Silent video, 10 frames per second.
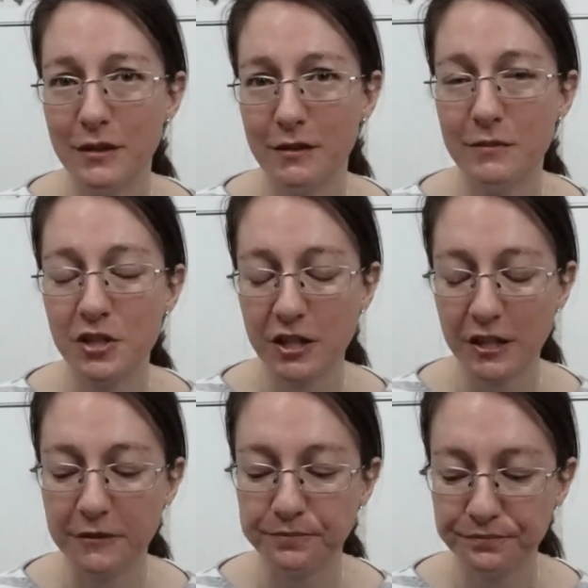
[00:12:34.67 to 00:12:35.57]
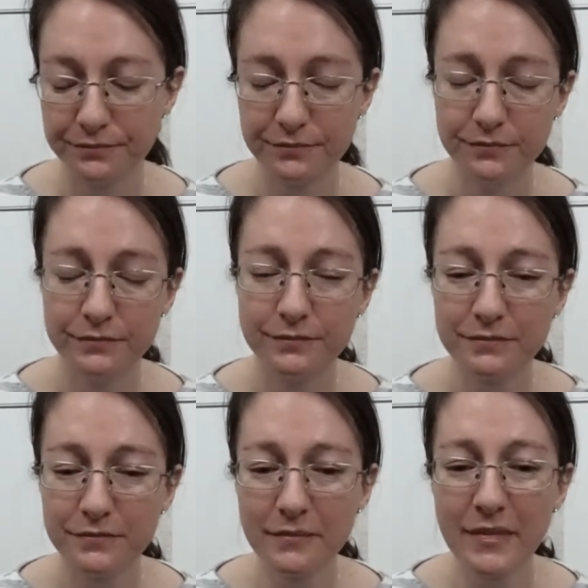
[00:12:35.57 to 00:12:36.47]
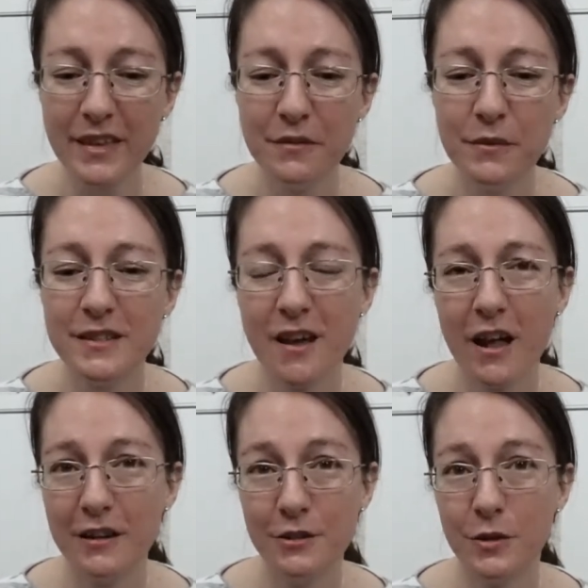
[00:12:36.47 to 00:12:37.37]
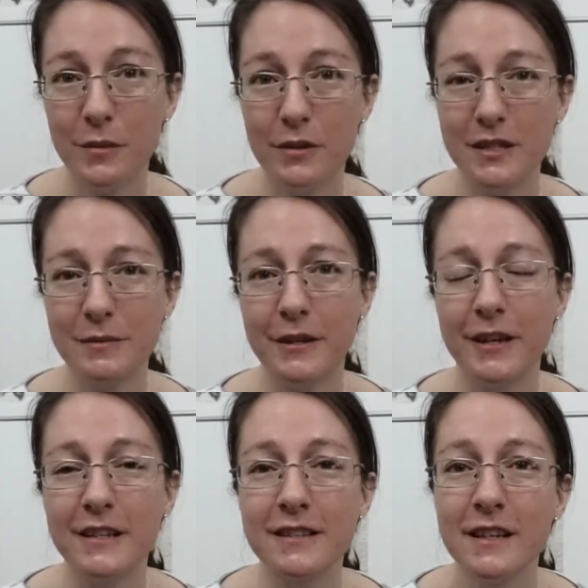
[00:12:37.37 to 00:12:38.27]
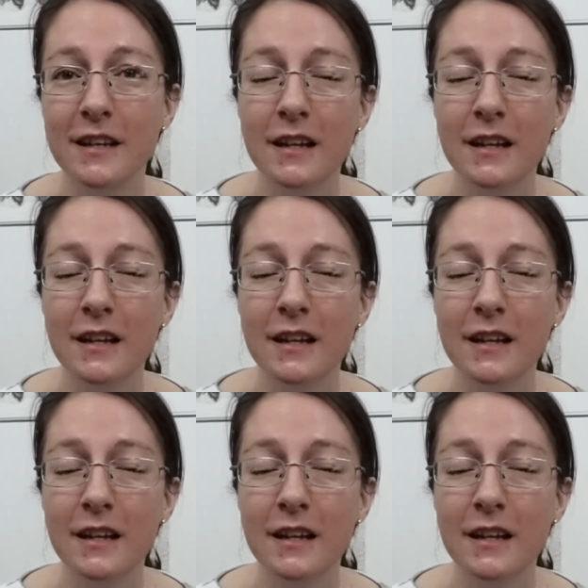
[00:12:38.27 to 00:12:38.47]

the machine was not an enjoyable experience.